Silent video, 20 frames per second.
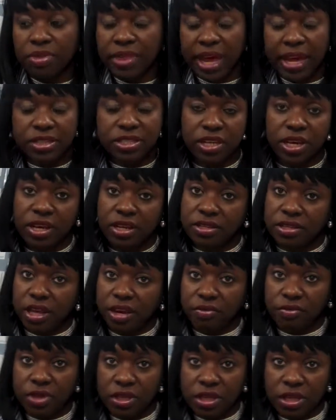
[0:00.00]
that changed
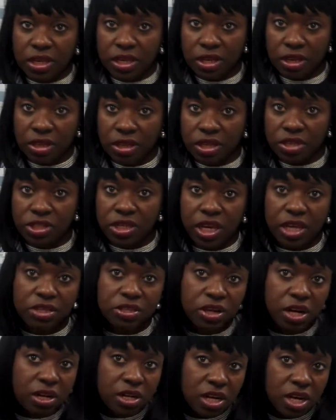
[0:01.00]
everything. It
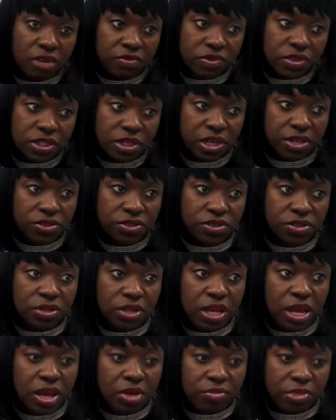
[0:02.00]
changed our conversation,
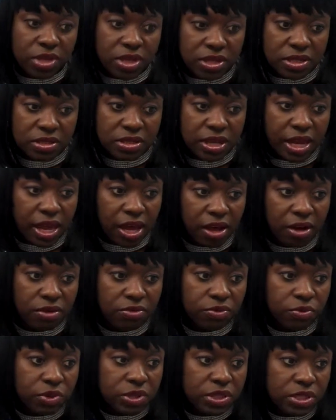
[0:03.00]
because
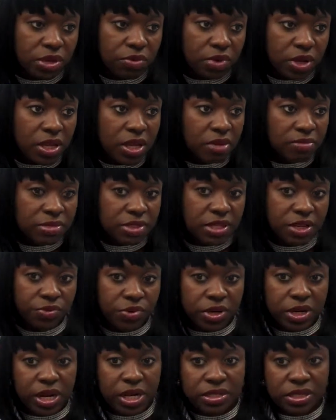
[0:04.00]
now when someone comes in,
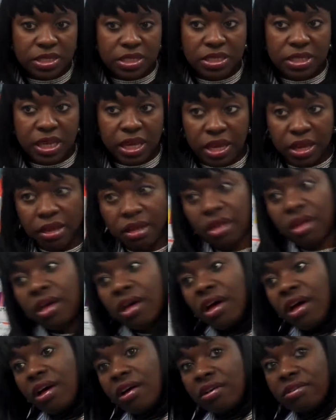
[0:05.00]
we're not just saying,
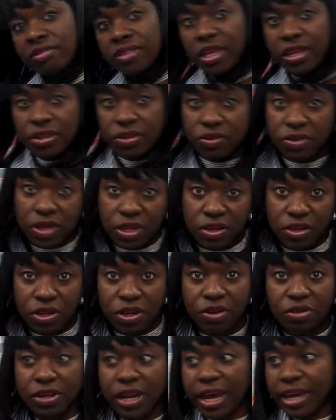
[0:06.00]
oh, thank you, you
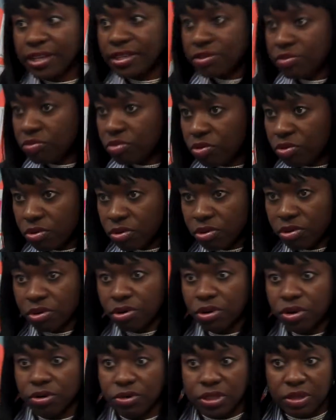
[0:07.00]
know, nice
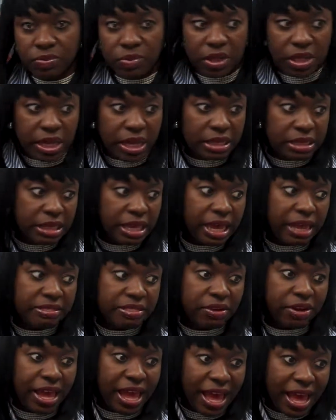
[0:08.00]
board or something like
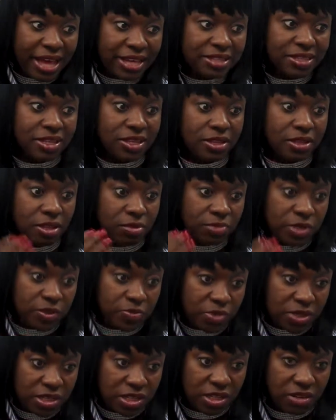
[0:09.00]
that. They're asking them
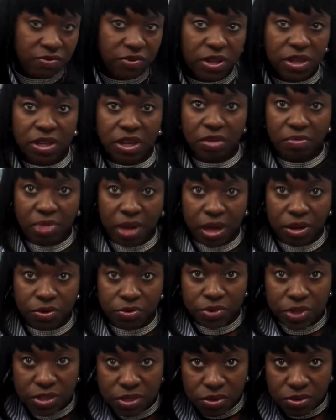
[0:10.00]
specifically about
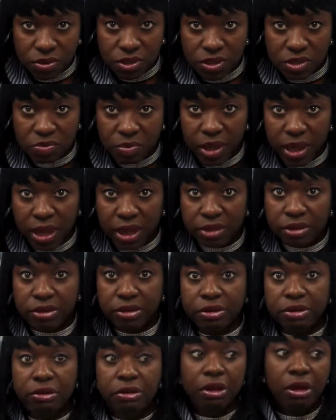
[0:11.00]
a resource
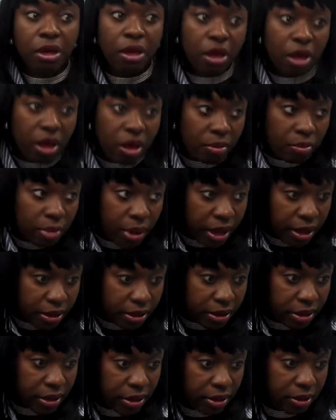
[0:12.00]
manual, about